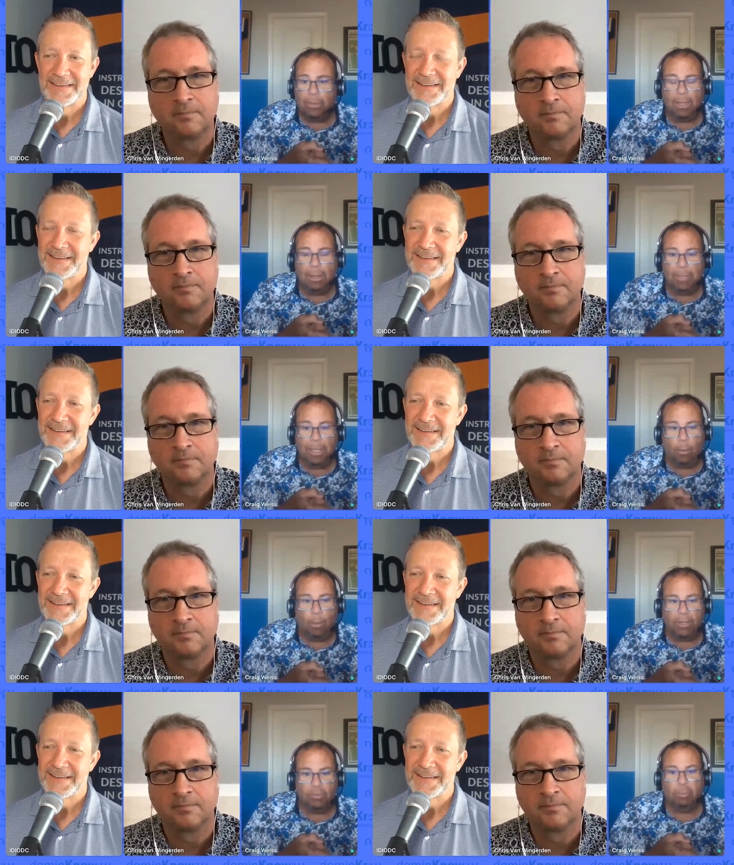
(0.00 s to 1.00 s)
Speaker 1: you think? I'm, you know,
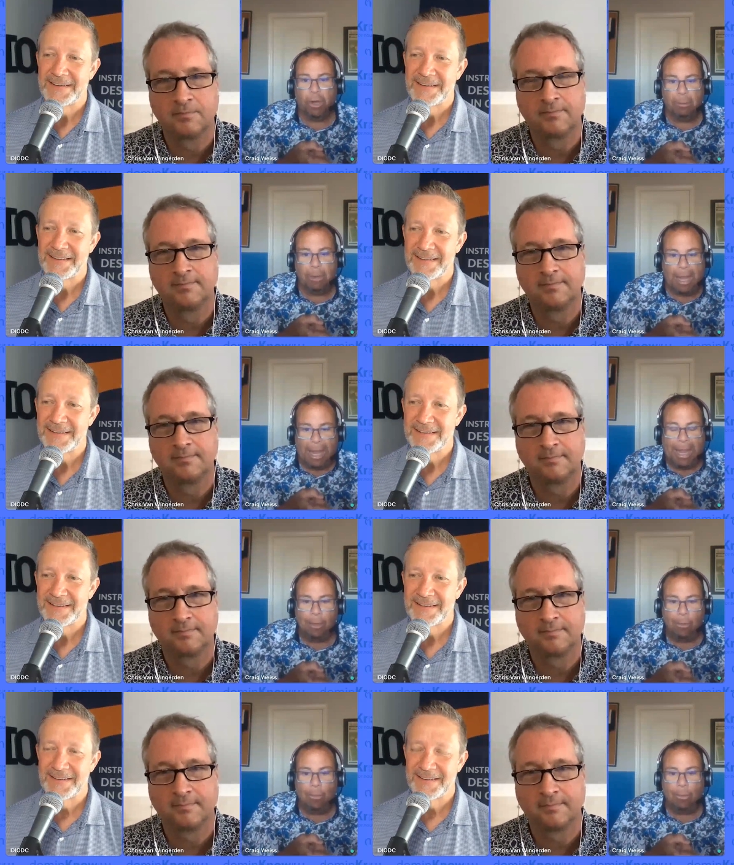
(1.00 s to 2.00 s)
I sprained my
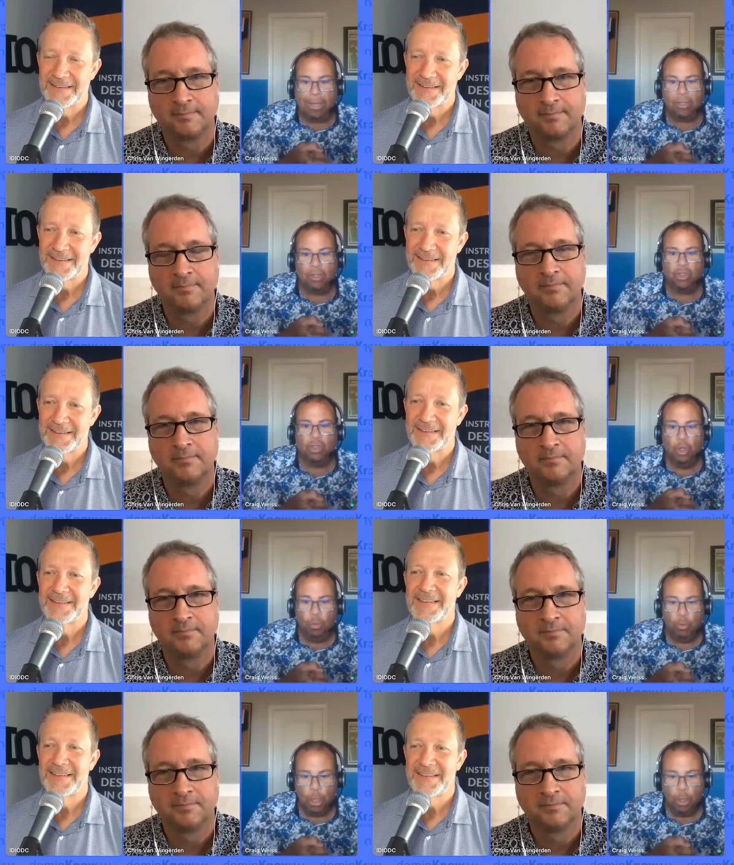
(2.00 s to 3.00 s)
ankle, I could sue
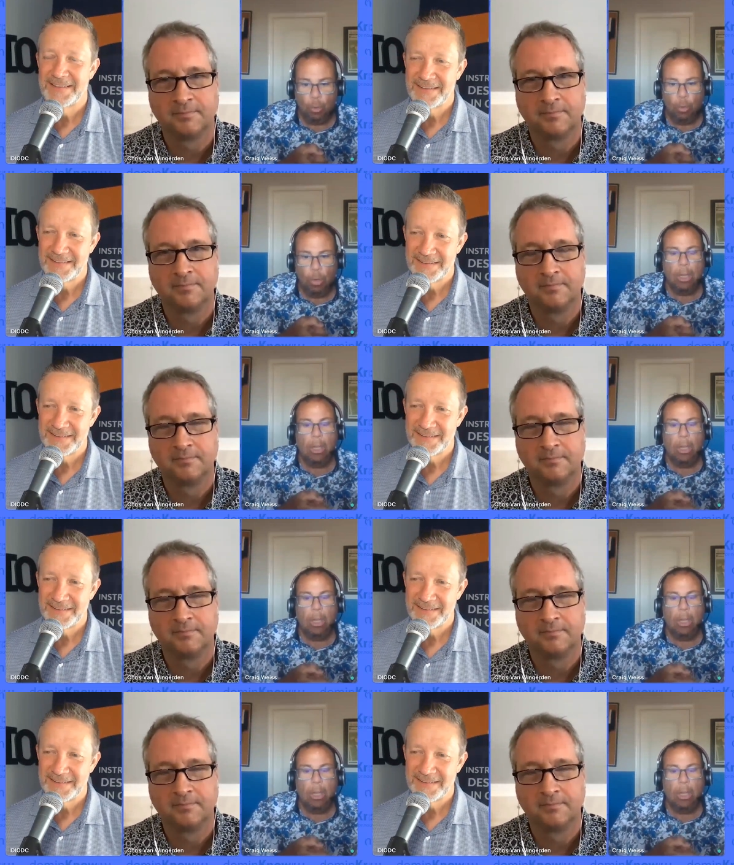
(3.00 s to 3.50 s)
you.